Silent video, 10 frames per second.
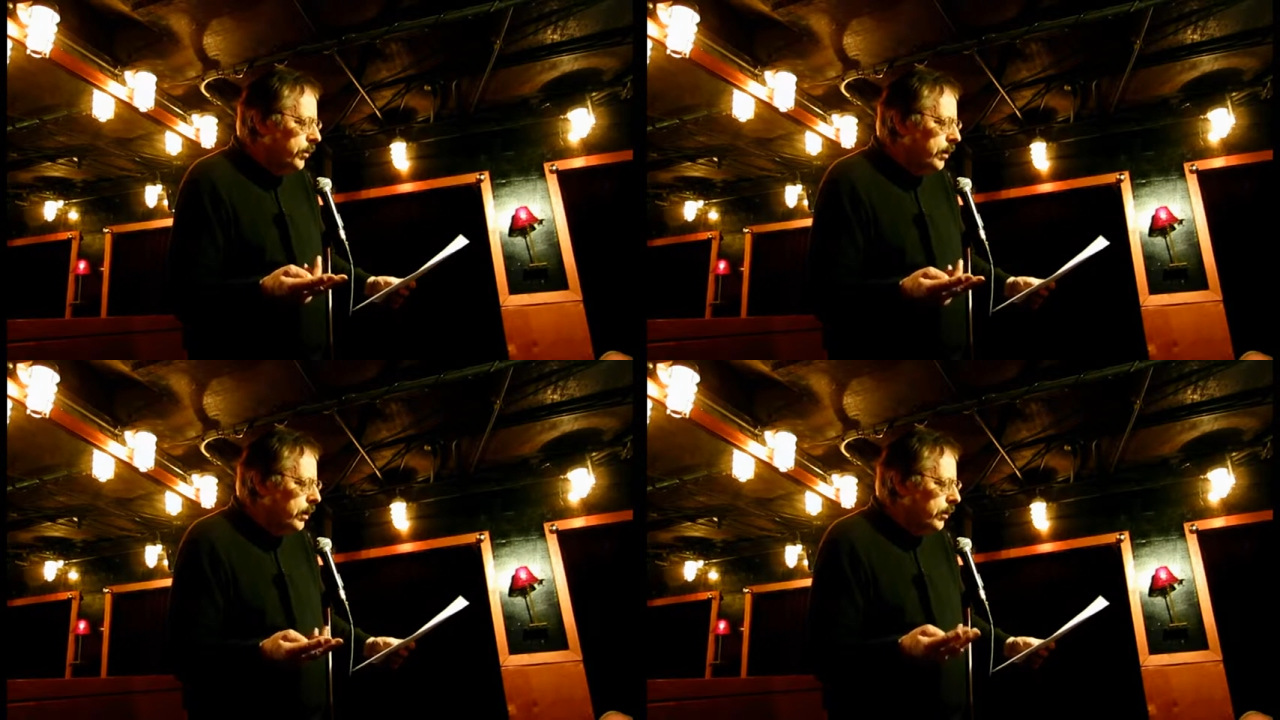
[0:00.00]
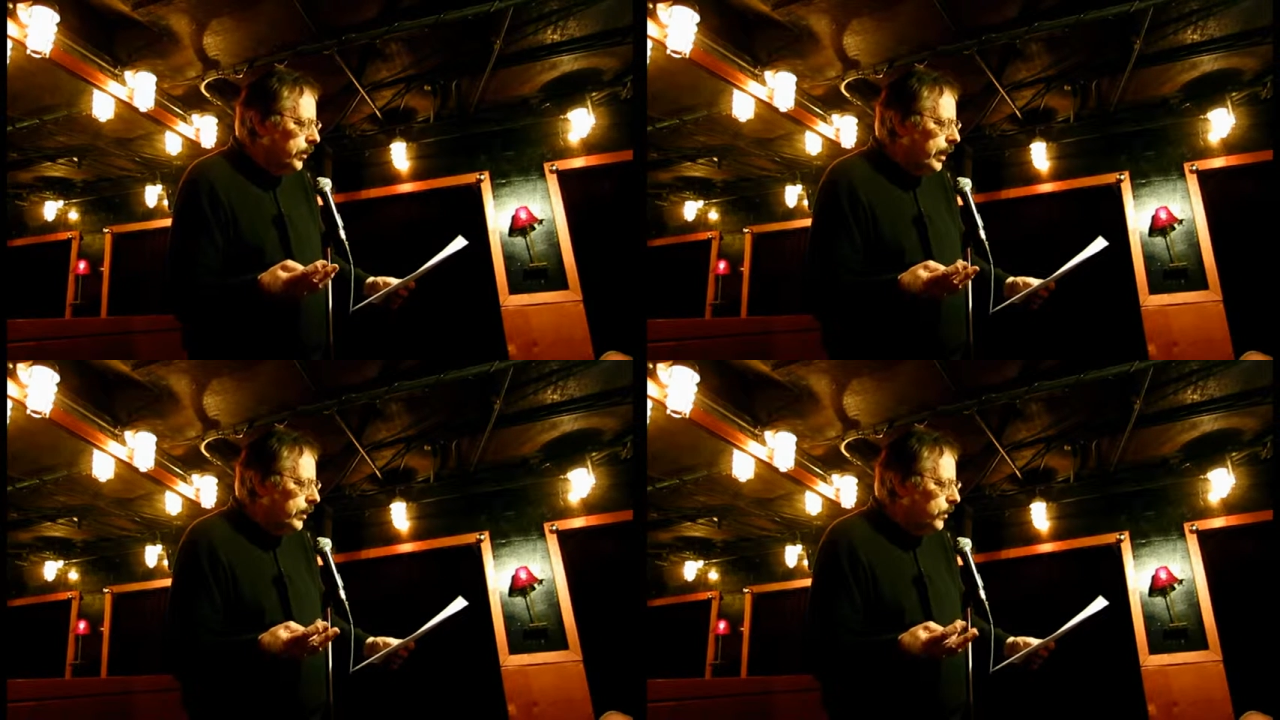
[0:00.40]
the
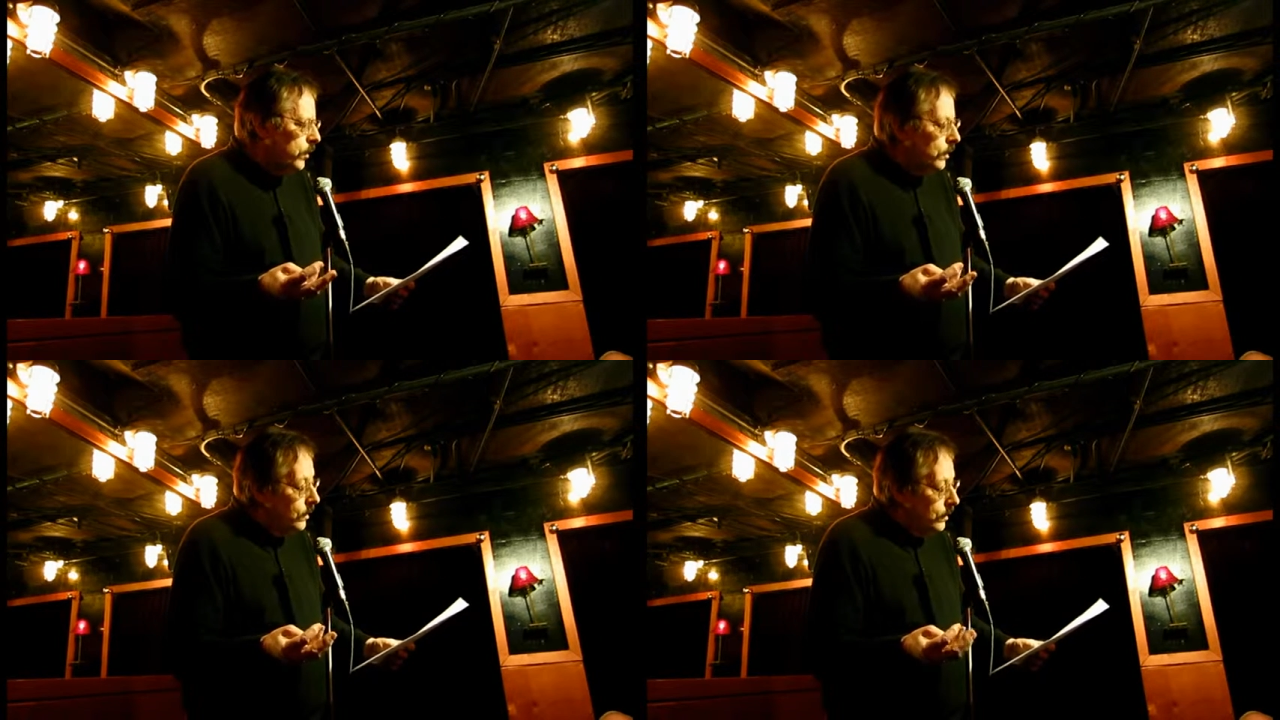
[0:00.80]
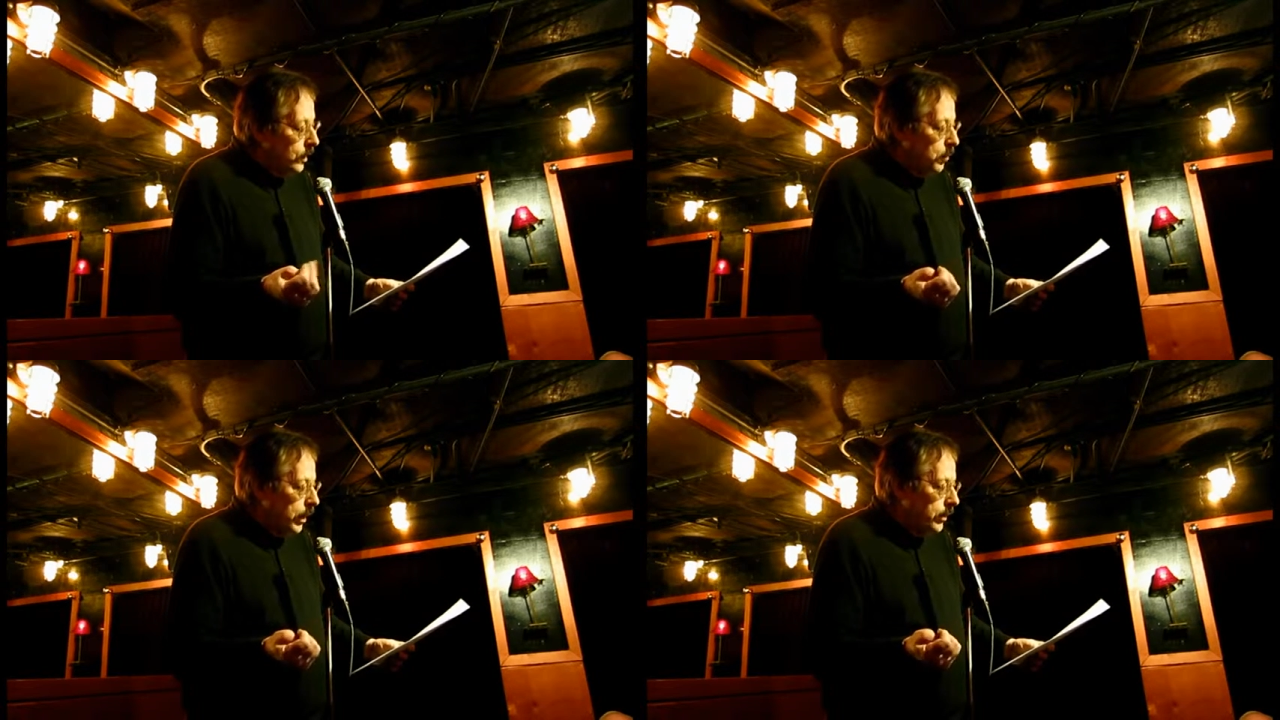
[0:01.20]
nearest exit,
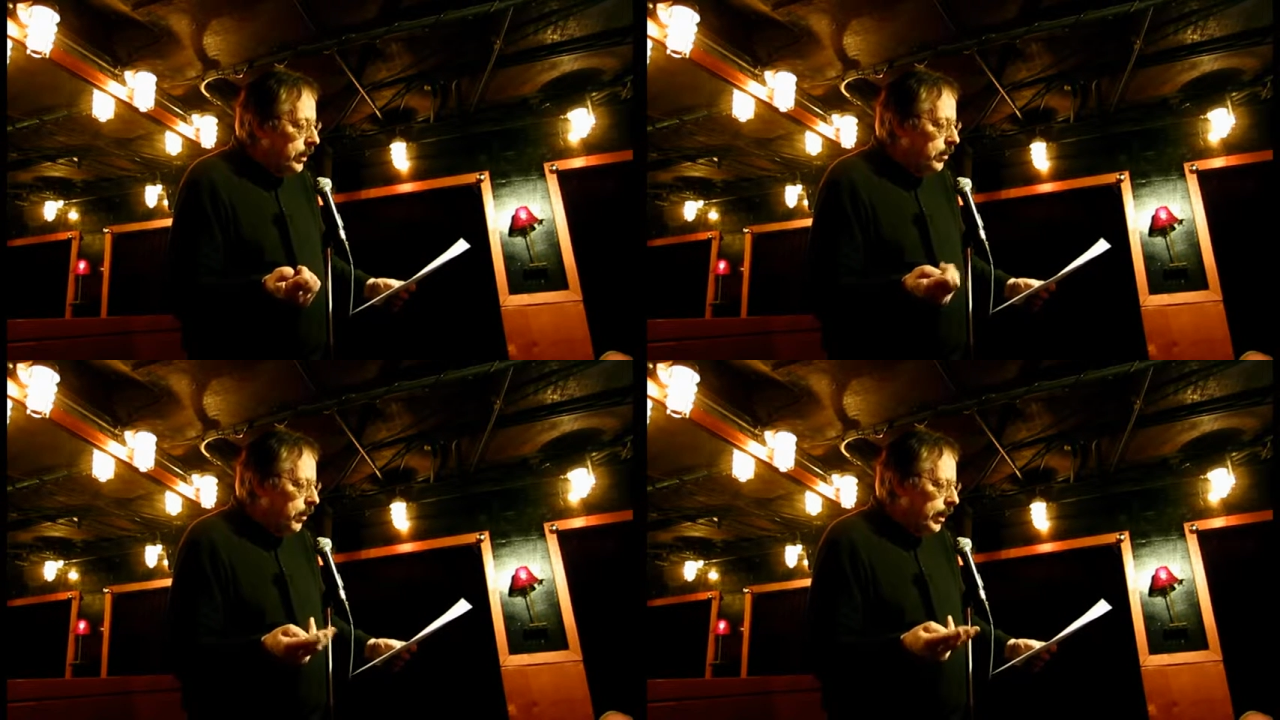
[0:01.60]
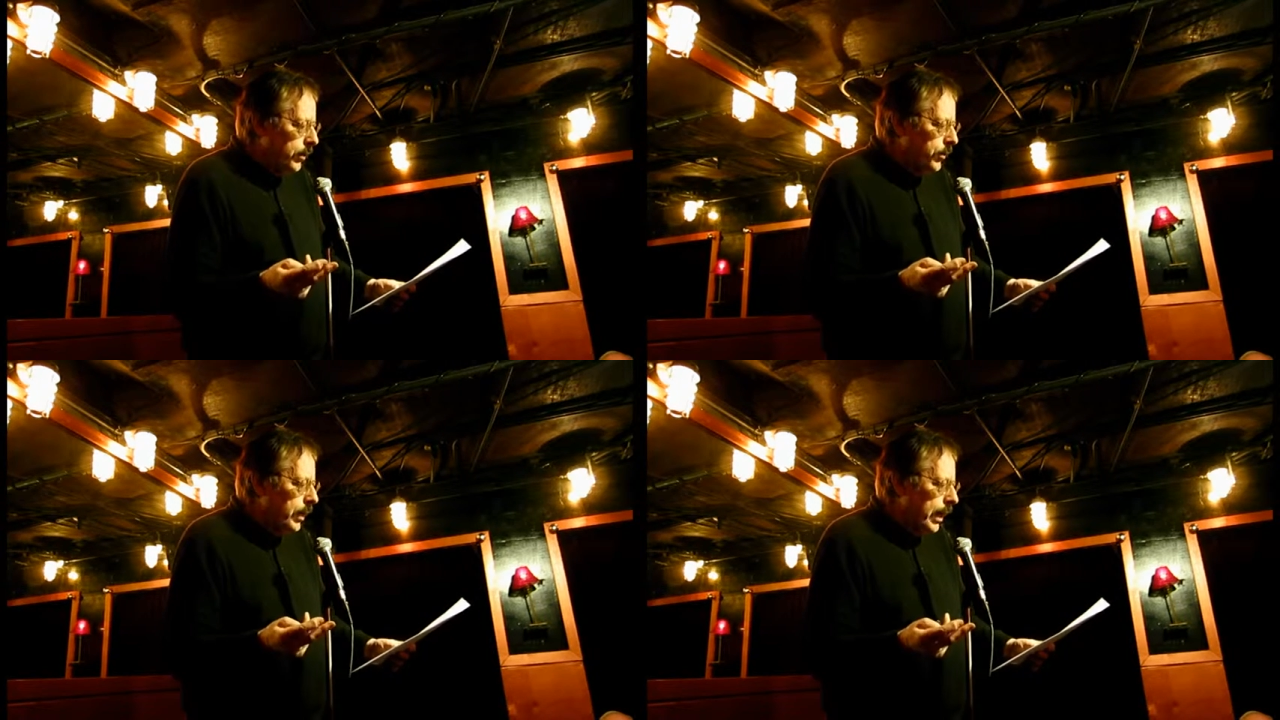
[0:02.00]
about 10
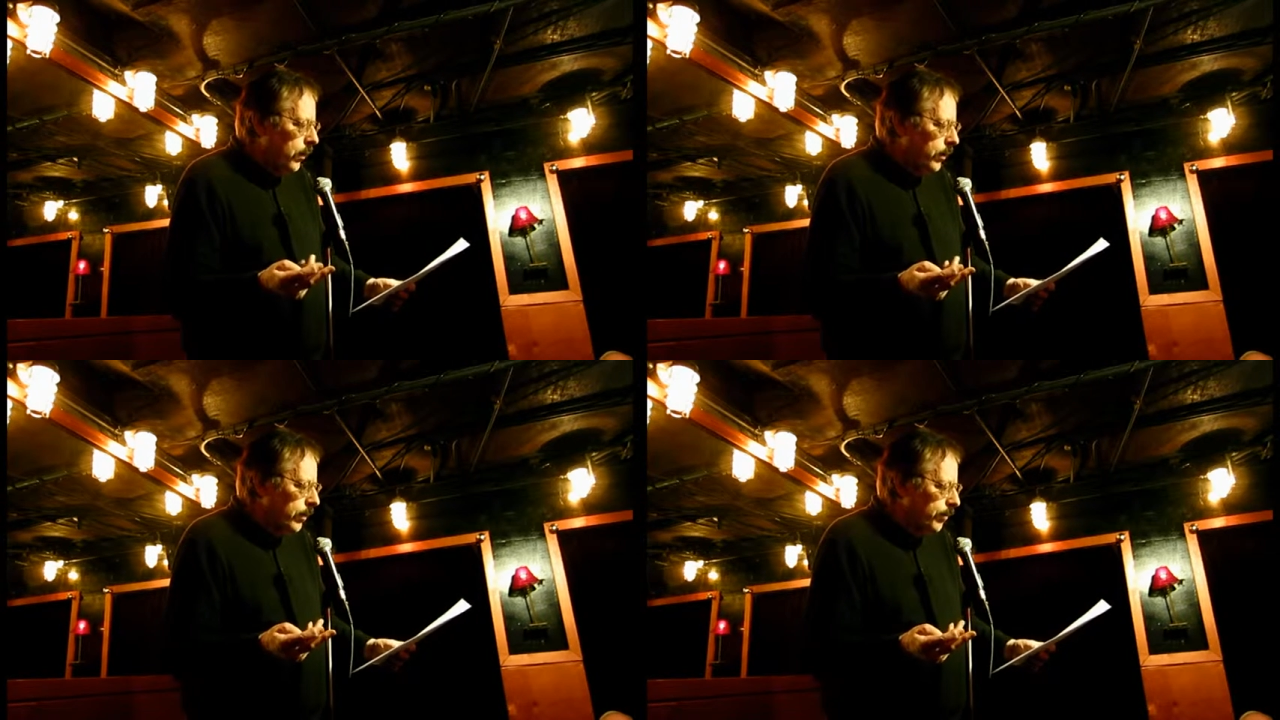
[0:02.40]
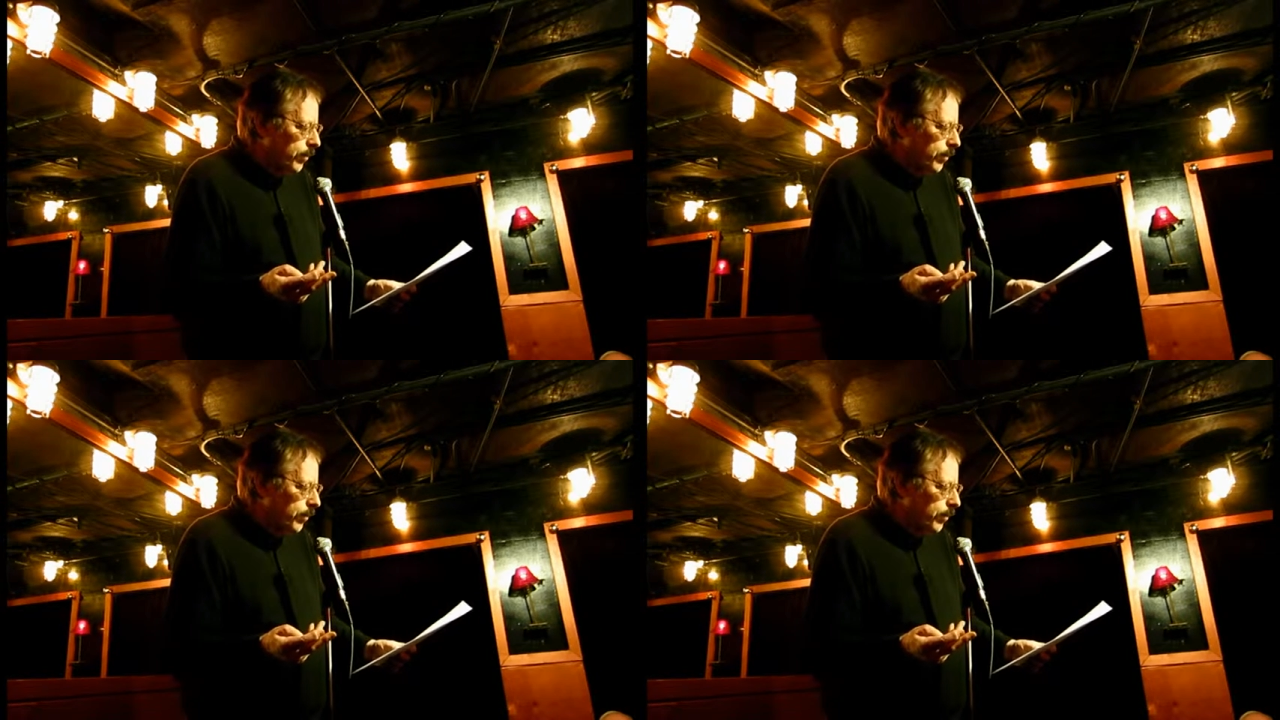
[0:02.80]
miles an hour.